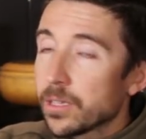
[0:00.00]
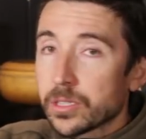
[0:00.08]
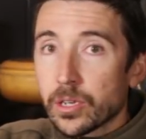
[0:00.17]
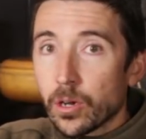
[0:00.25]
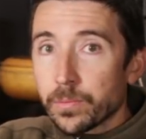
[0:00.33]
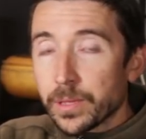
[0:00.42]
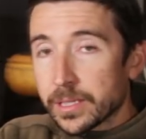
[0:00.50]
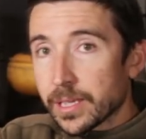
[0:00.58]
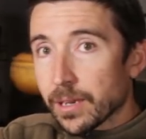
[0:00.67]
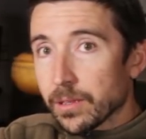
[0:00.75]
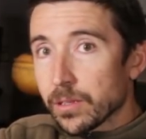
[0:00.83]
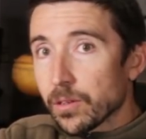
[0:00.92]
a scope that
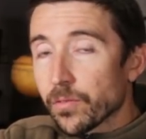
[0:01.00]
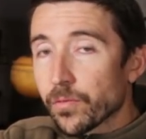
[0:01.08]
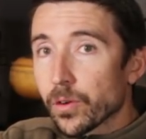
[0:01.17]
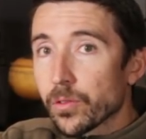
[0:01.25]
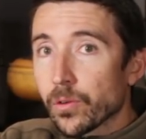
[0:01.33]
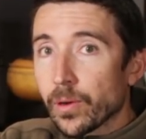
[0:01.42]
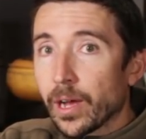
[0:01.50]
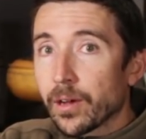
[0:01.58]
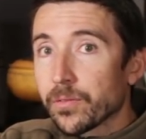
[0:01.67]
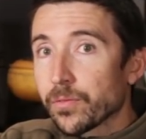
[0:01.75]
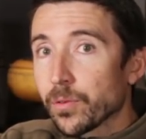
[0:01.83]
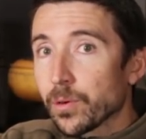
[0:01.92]
sat a little further
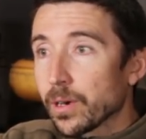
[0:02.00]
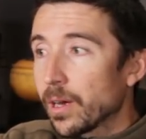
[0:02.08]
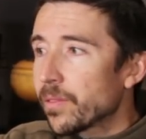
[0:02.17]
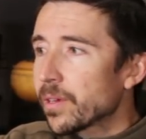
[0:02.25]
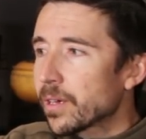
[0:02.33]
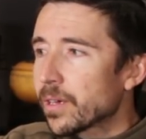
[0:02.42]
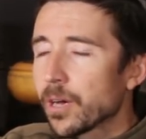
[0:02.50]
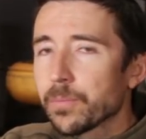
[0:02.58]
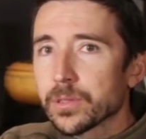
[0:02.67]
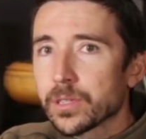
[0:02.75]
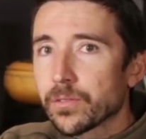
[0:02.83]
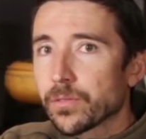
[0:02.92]
out for, I think, a
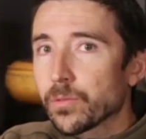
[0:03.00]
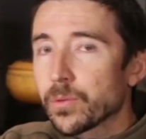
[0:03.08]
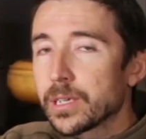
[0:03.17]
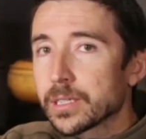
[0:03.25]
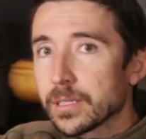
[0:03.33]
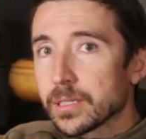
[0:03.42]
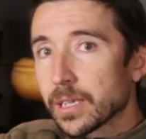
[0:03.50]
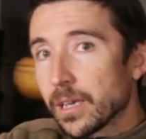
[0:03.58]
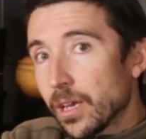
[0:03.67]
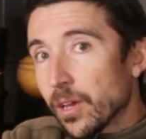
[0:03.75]
couple different reasons.